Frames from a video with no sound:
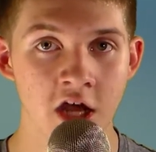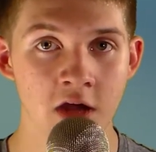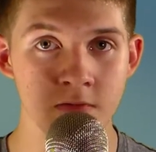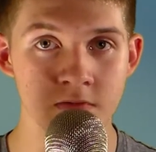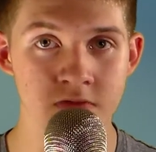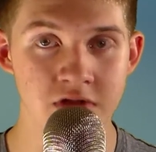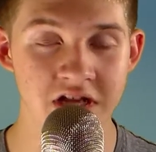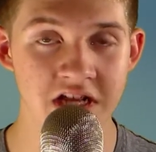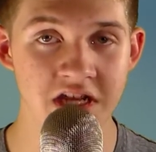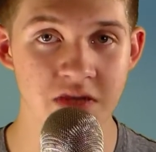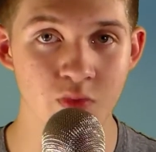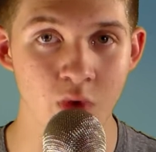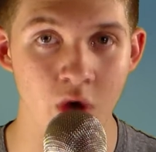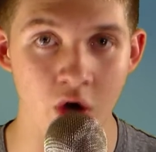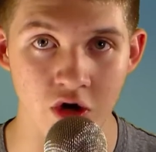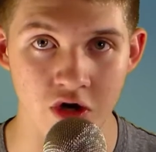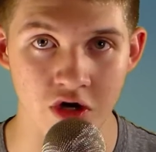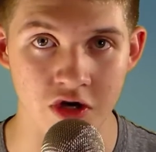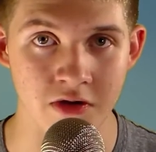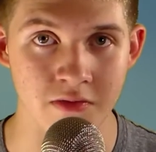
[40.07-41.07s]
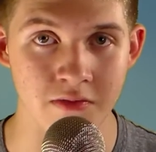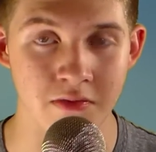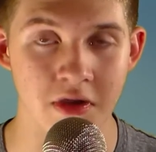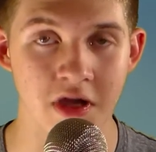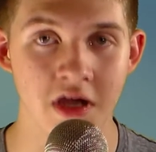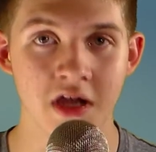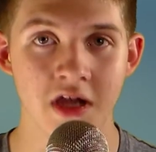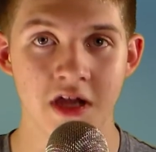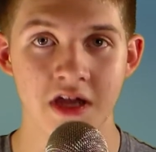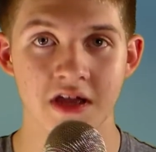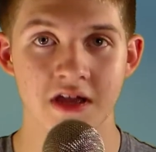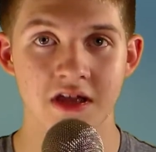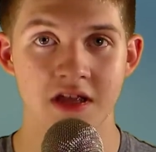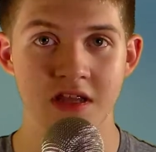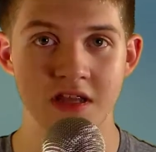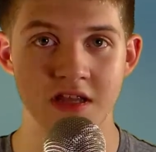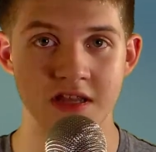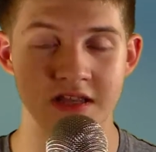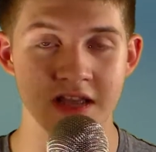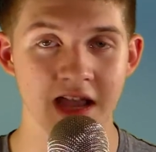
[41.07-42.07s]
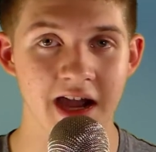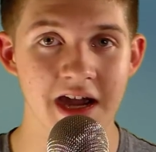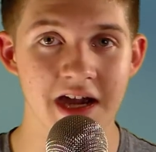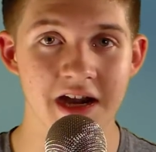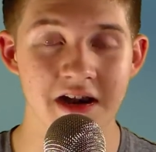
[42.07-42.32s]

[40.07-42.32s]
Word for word: Please welcome Tsar